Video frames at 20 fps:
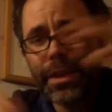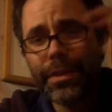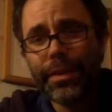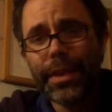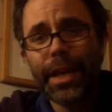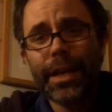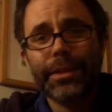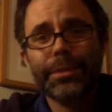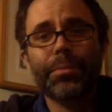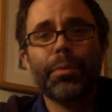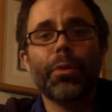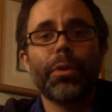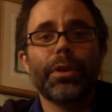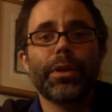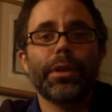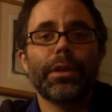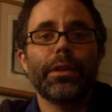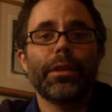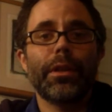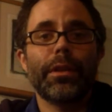and that's
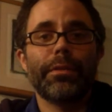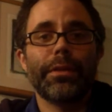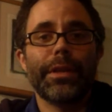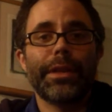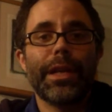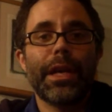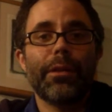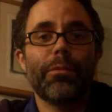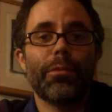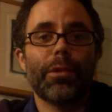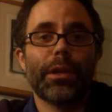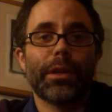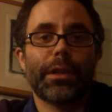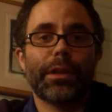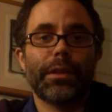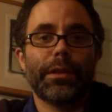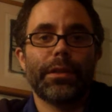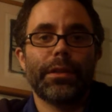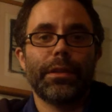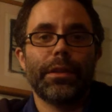part of a network,
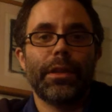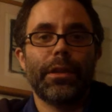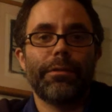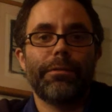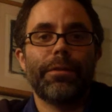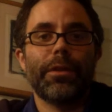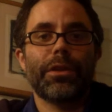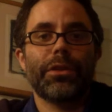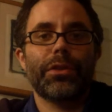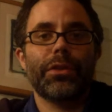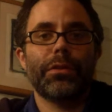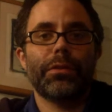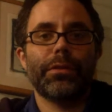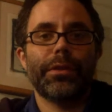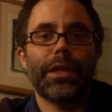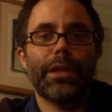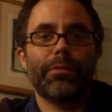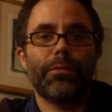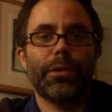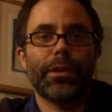a
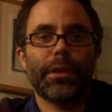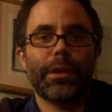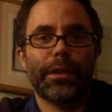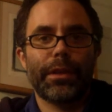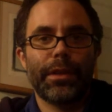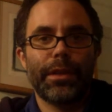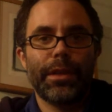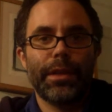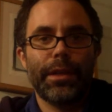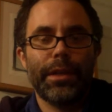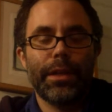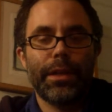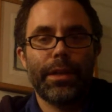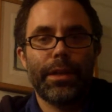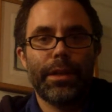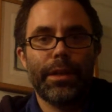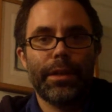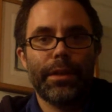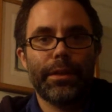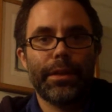functional network,
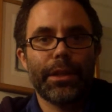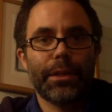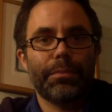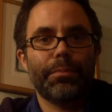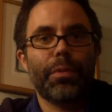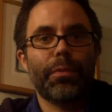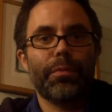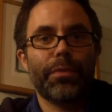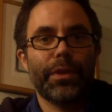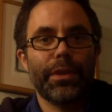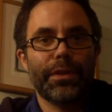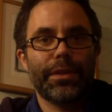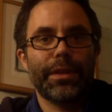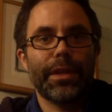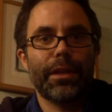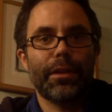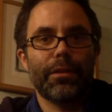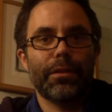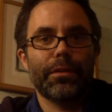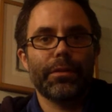this
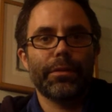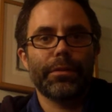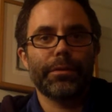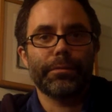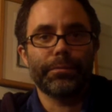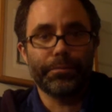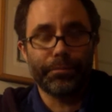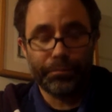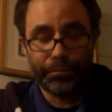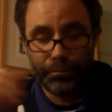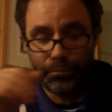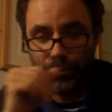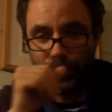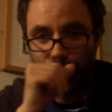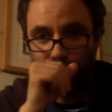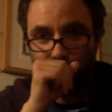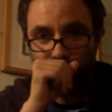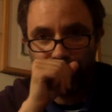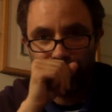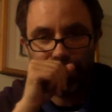cell.
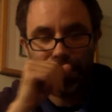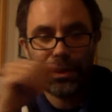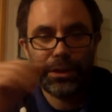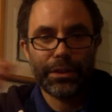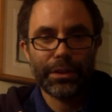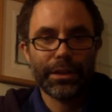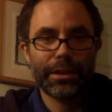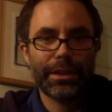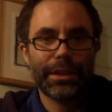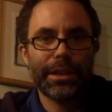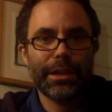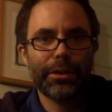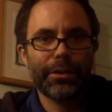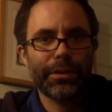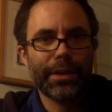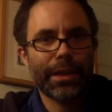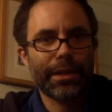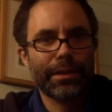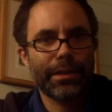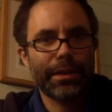And you can see
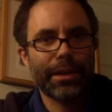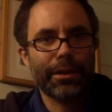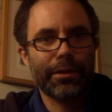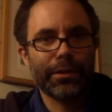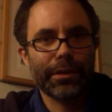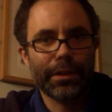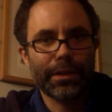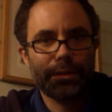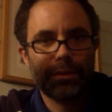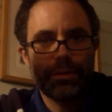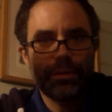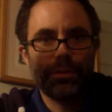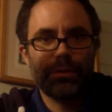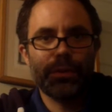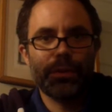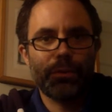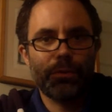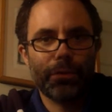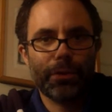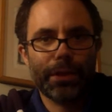how that's analogous
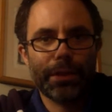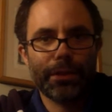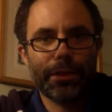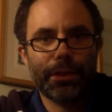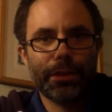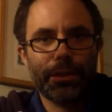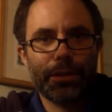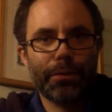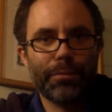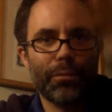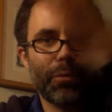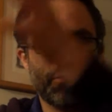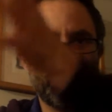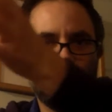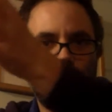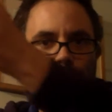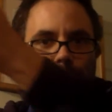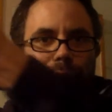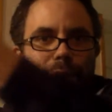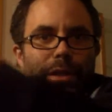to the organ system,
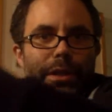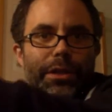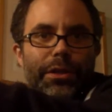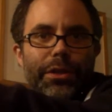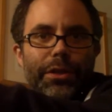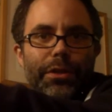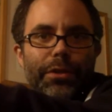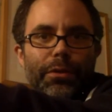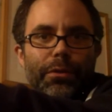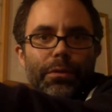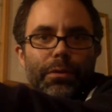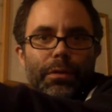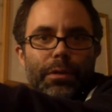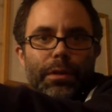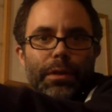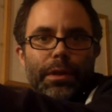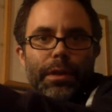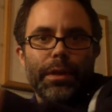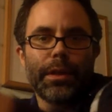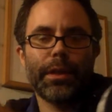organ, tissue
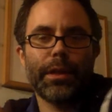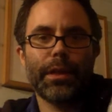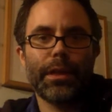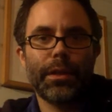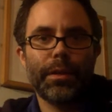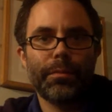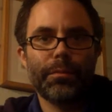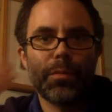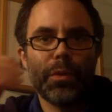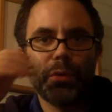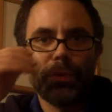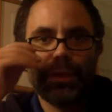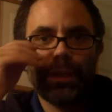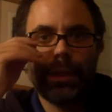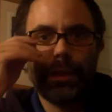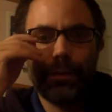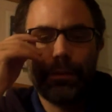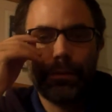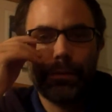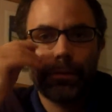
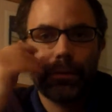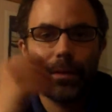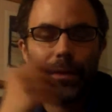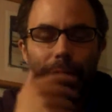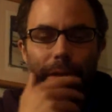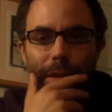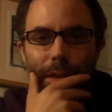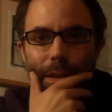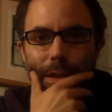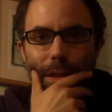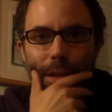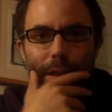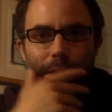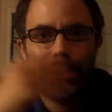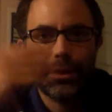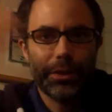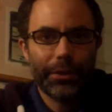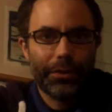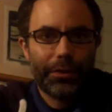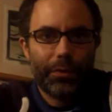motif,
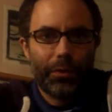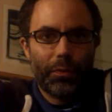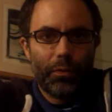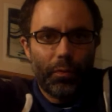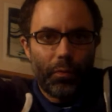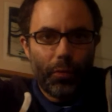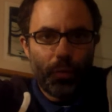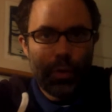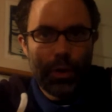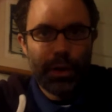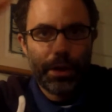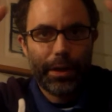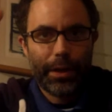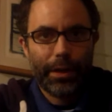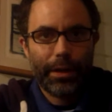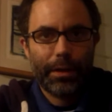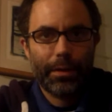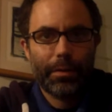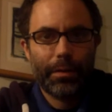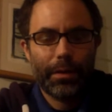just
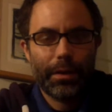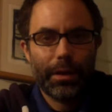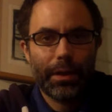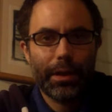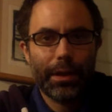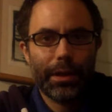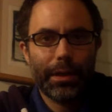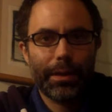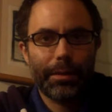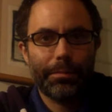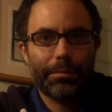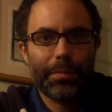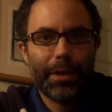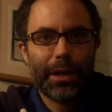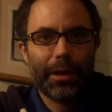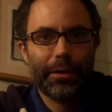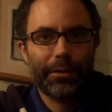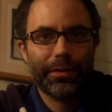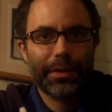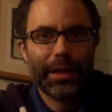one
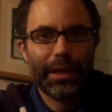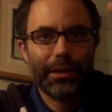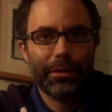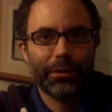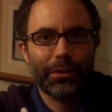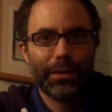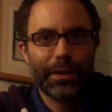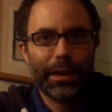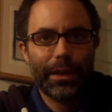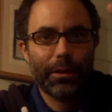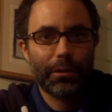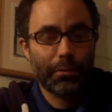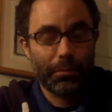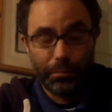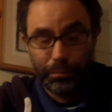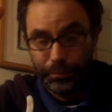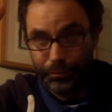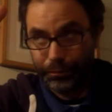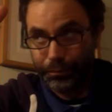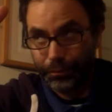pair of scales
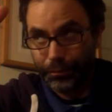down.